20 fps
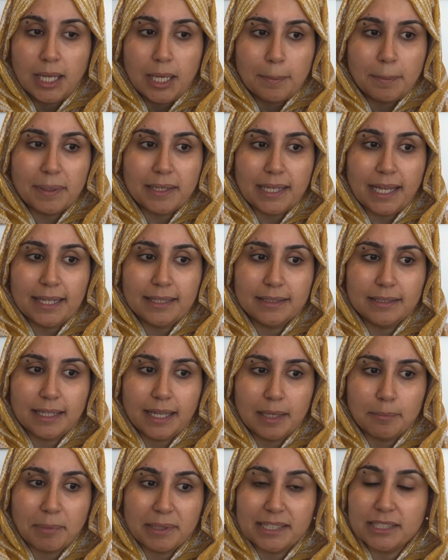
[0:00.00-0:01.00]

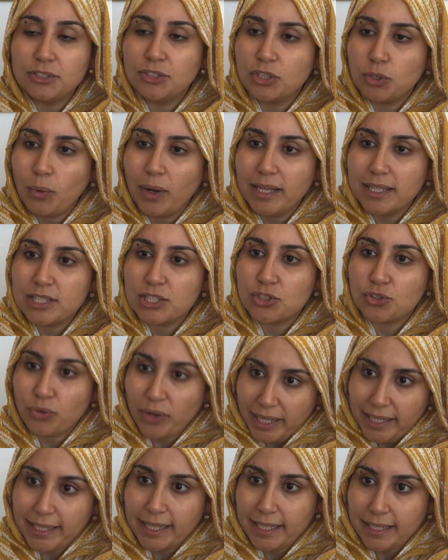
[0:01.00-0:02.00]
but it requires
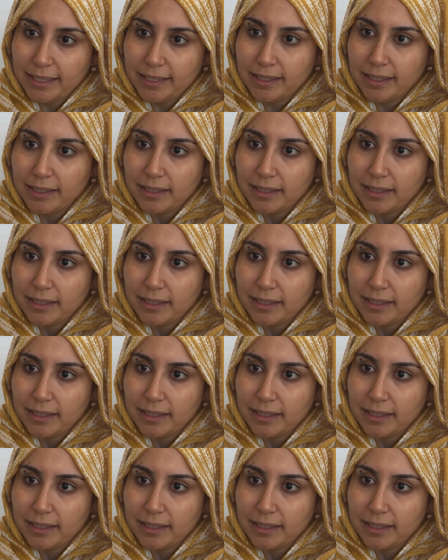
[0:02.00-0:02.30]
training.